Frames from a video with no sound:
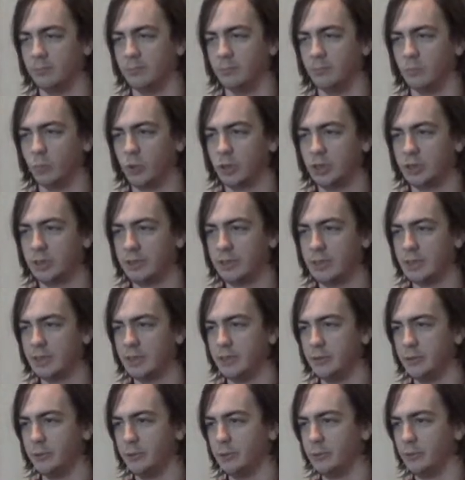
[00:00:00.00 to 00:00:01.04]
What to
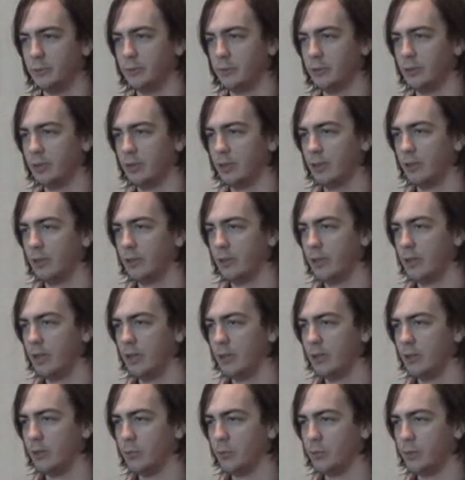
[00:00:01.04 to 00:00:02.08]
do?
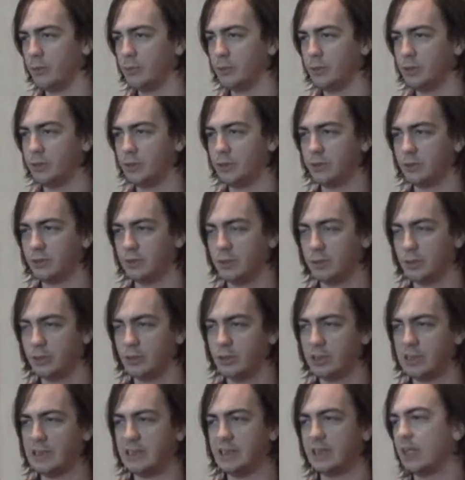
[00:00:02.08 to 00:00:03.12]
Their role would
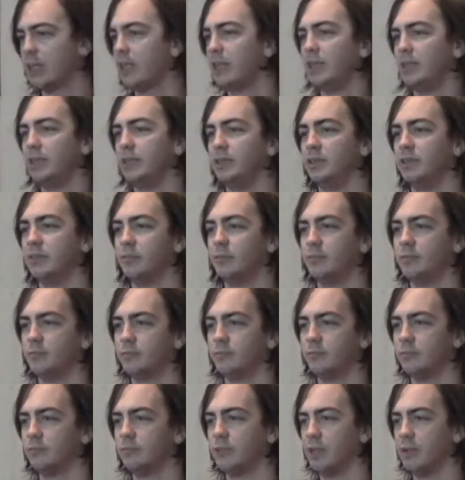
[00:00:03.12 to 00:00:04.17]
surely change if
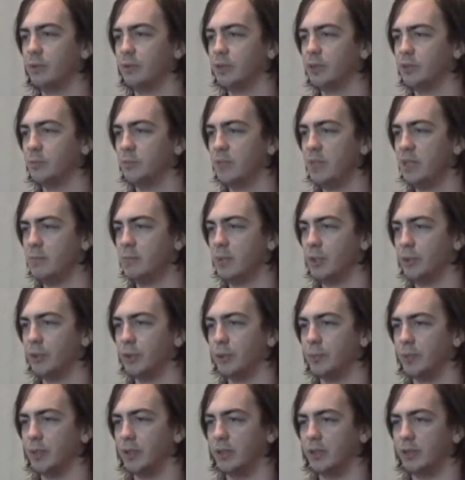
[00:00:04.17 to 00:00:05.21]
they were to meet
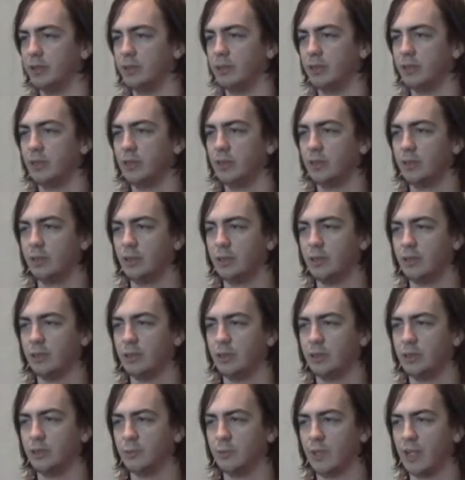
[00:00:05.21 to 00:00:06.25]
Pokemon.
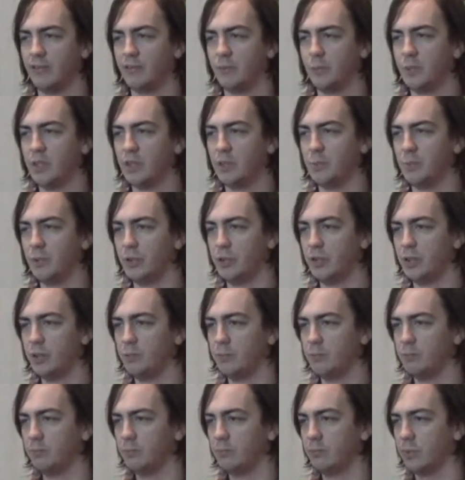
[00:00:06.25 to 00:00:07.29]
Is it right for me to put
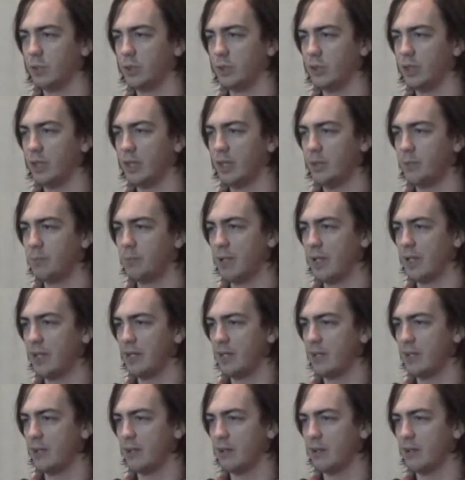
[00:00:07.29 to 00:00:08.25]
them on that path?